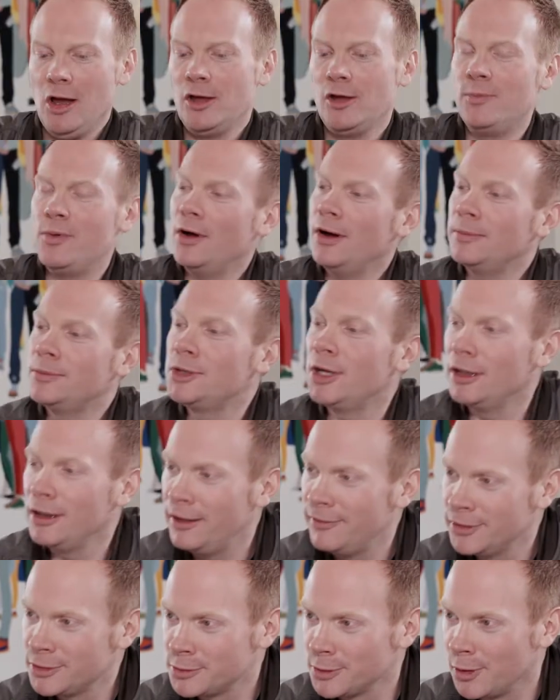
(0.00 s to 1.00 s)
You brought up John
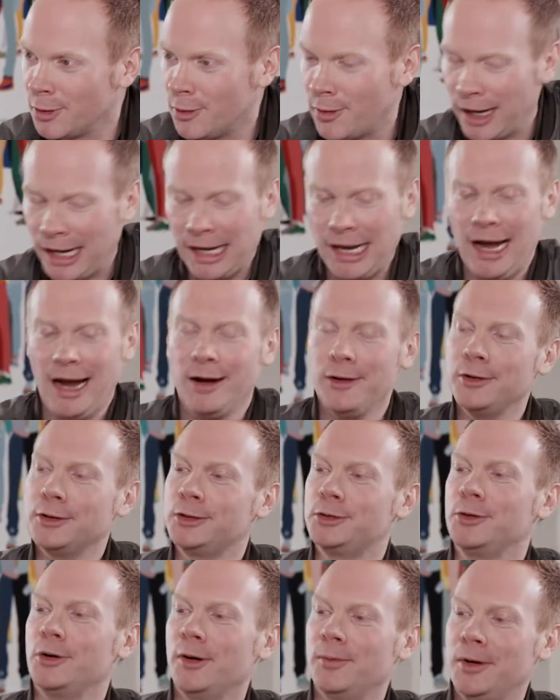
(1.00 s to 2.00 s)
Lovitz real quick. I heard a
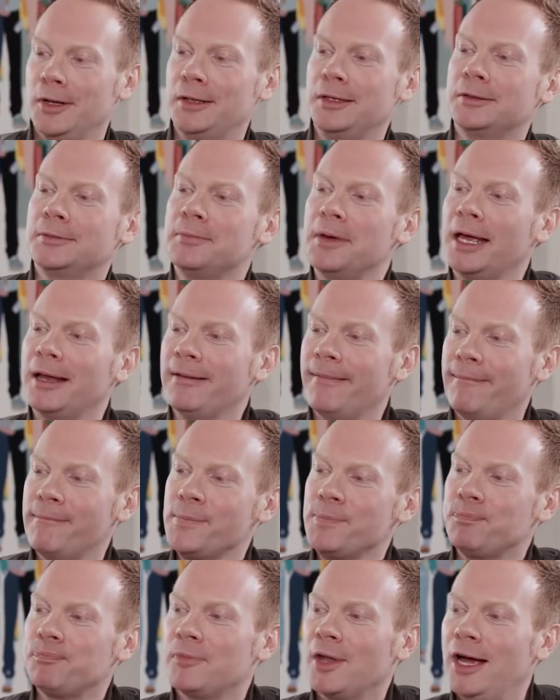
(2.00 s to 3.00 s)
story about this man.
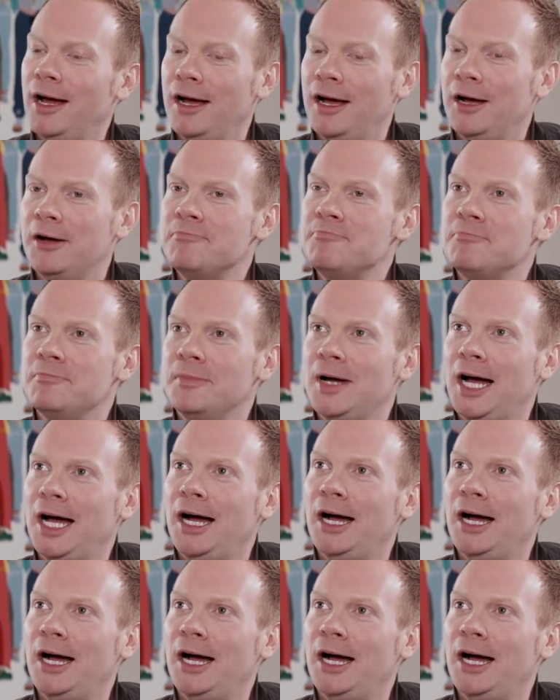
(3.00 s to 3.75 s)
Mm-hmm.